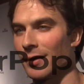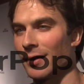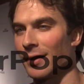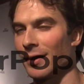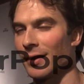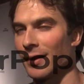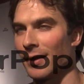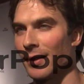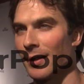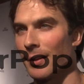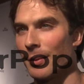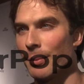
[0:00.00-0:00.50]

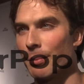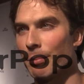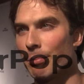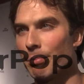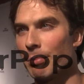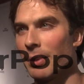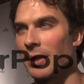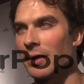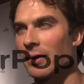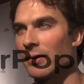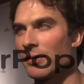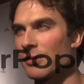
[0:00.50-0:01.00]
uh,
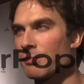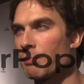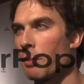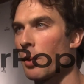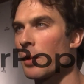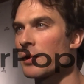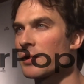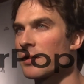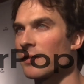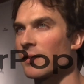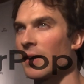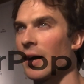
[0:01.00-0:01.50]
but
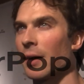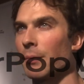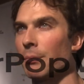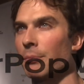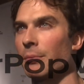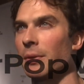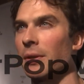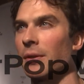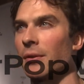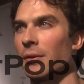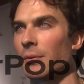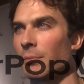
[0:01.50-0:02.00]
sports have gotten
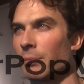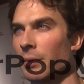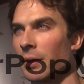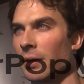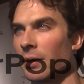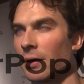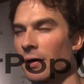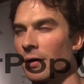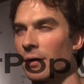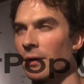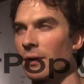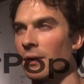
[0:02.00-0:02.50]
bigger and
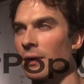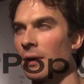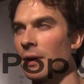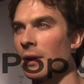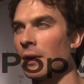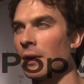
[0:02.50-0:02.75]
bigger, and